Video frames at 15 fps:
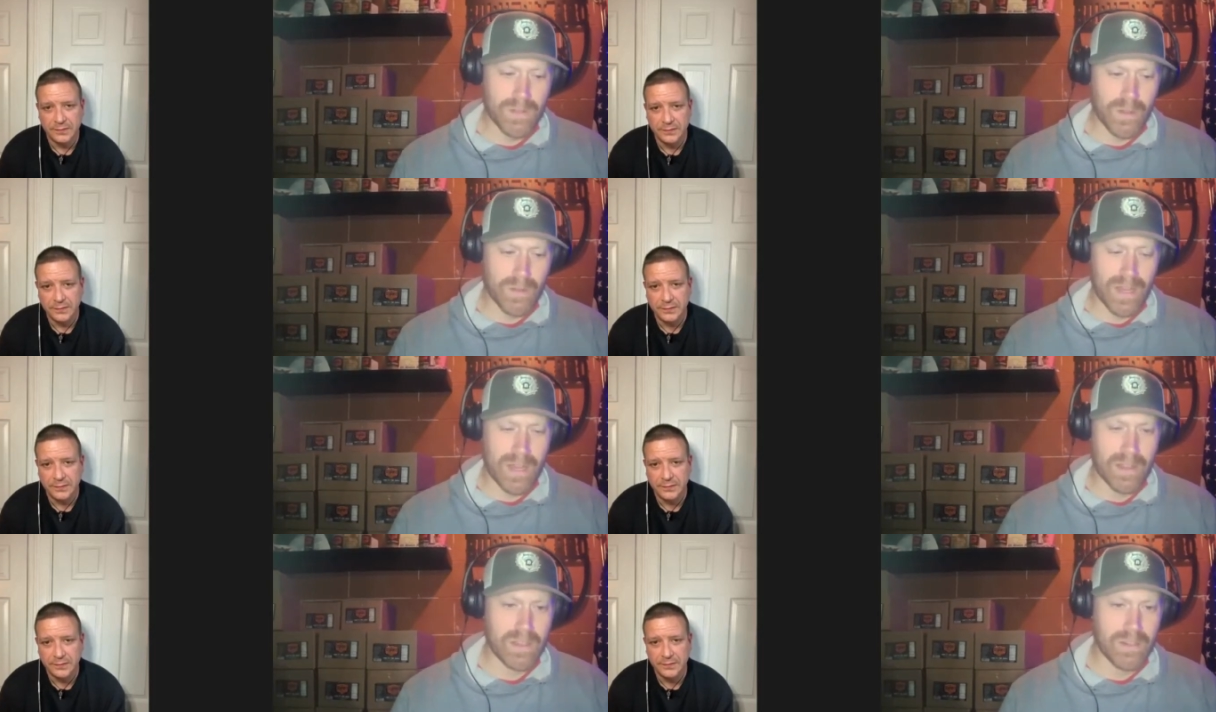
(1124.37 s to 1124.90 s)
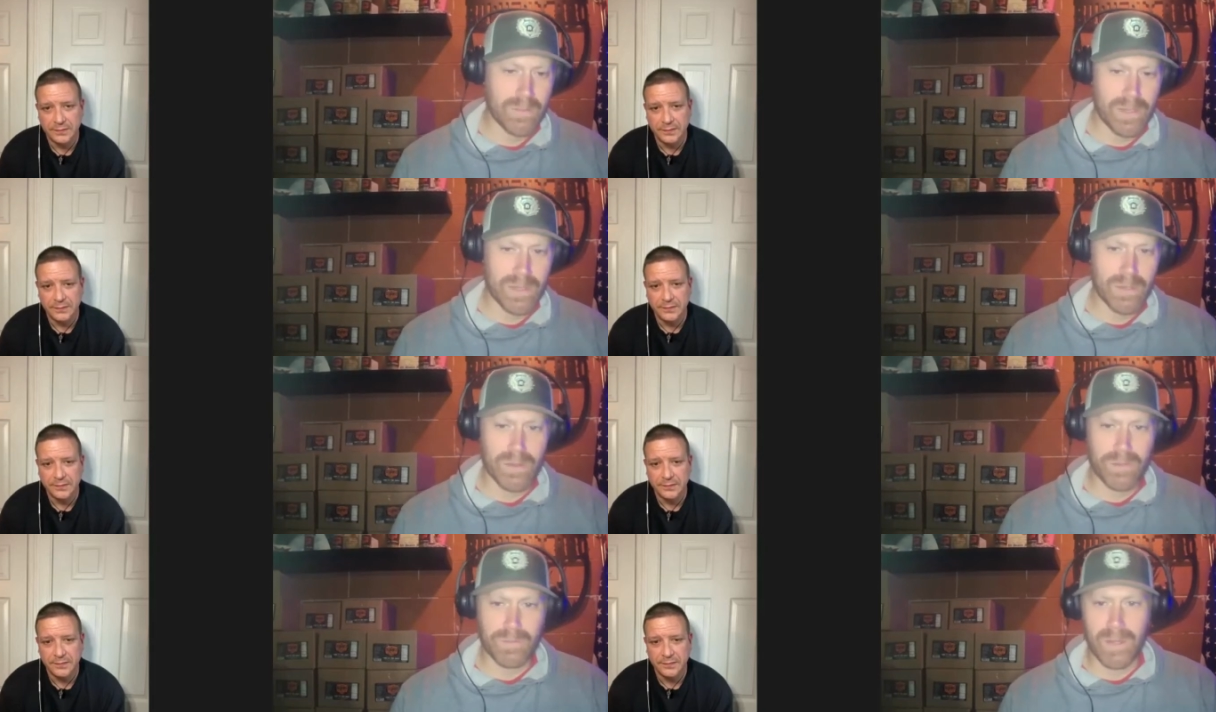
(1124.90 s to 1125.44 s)
Speaker 1: So now that
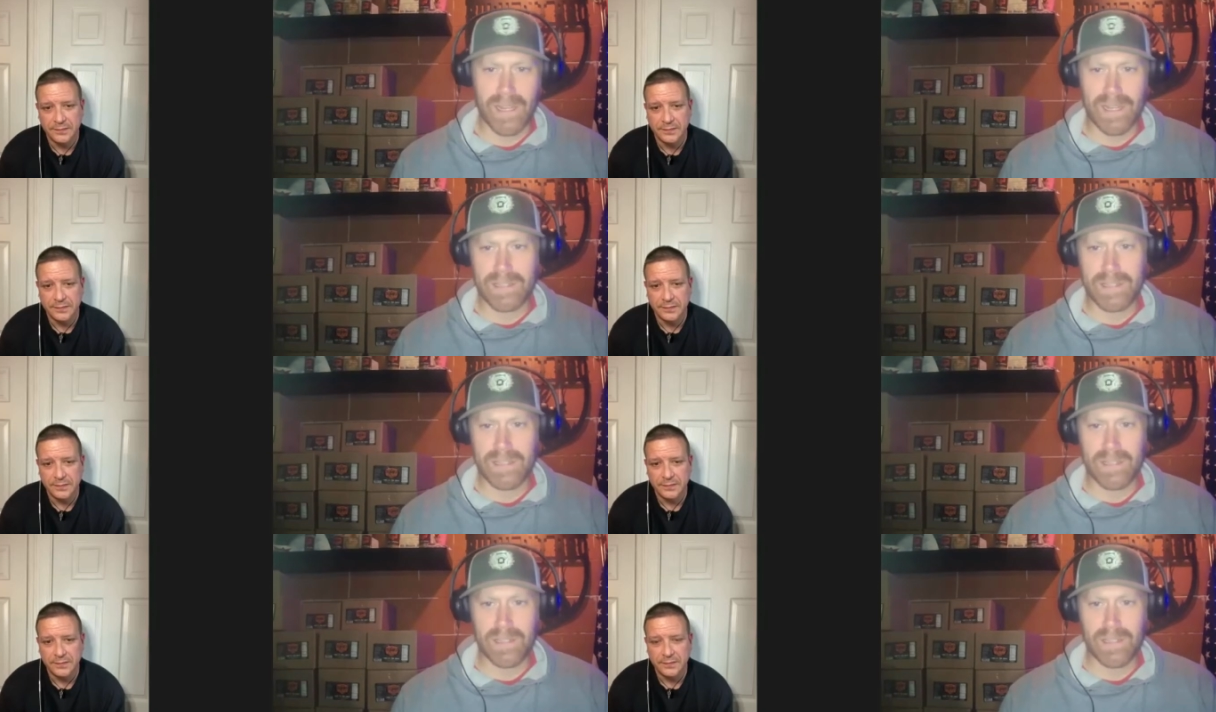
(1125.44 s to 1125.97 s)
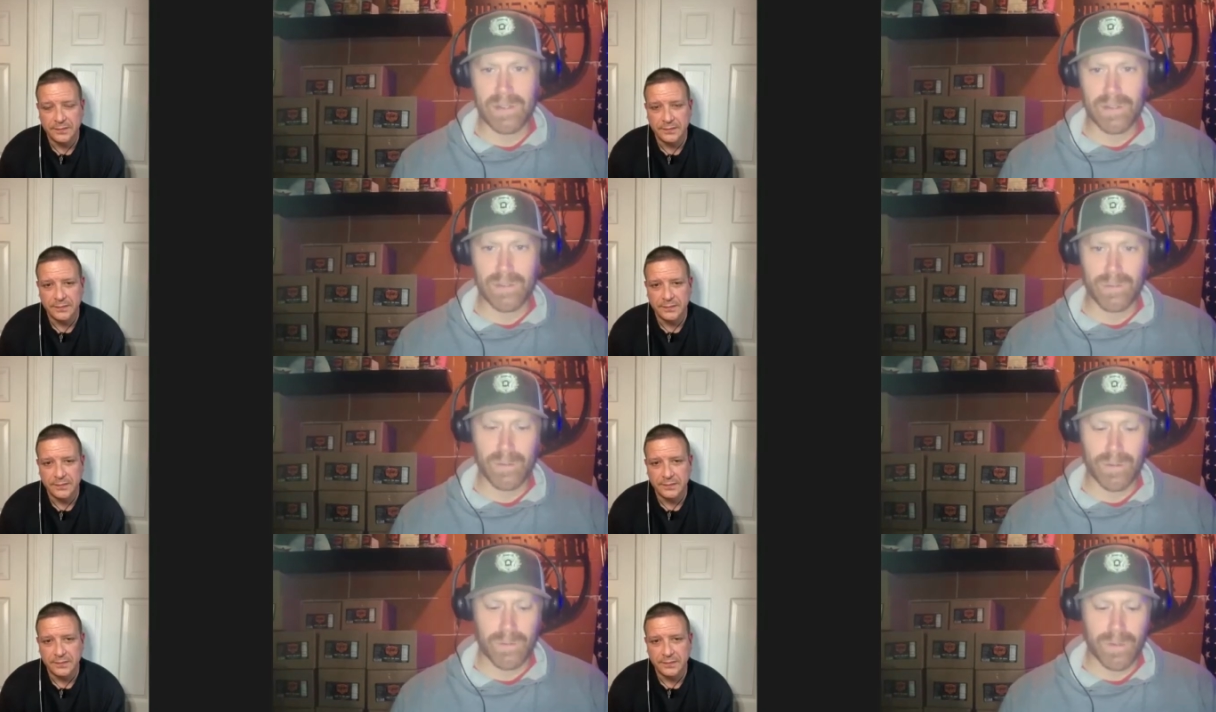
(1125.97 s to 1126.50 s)
you've been doing it for 18
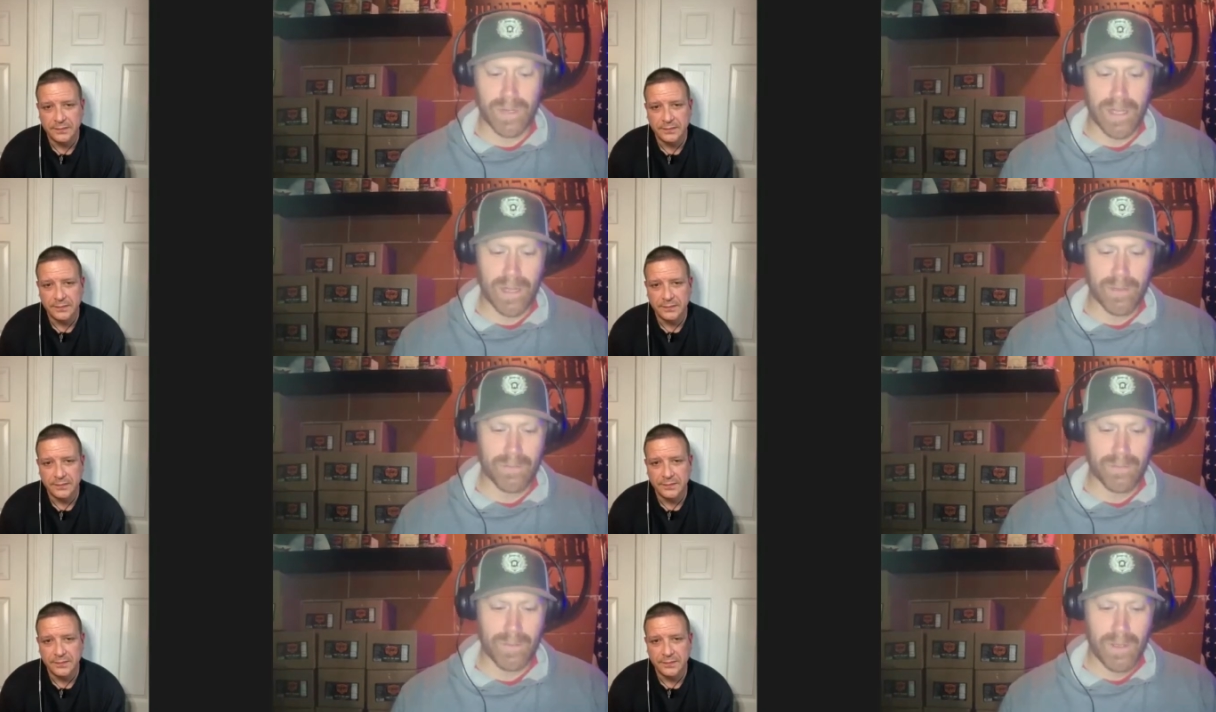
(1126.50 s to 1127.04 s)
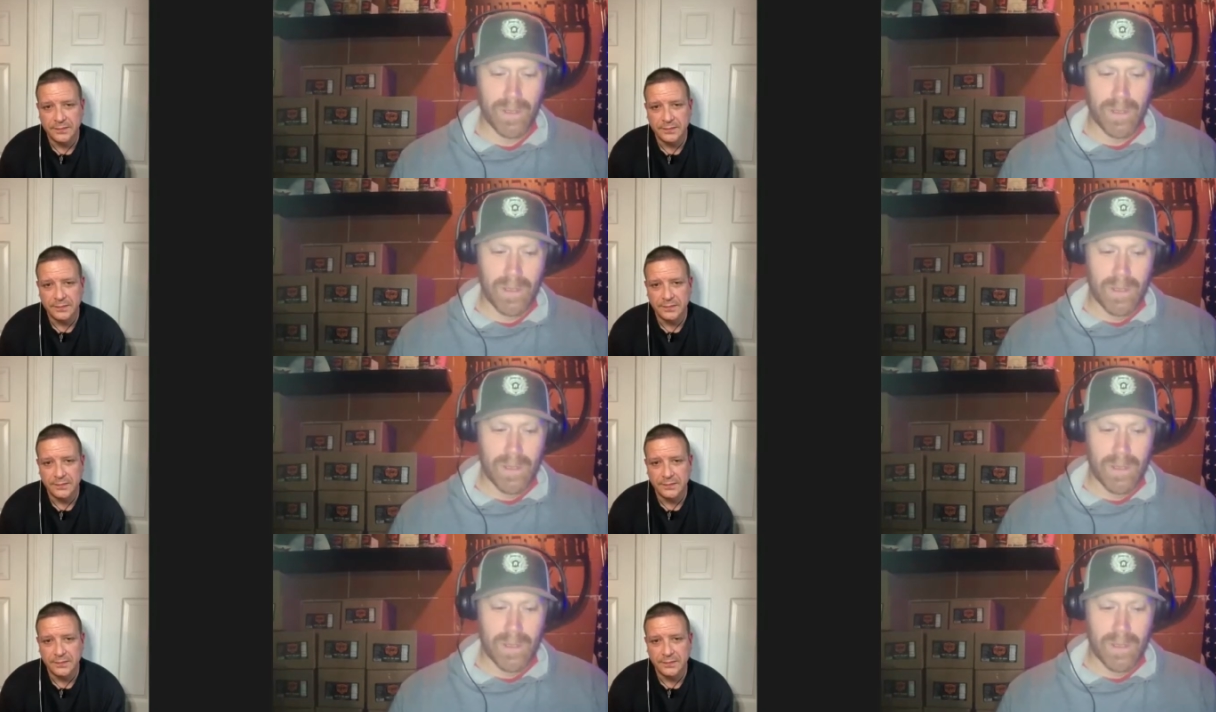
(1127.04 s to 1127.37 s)
years or what have,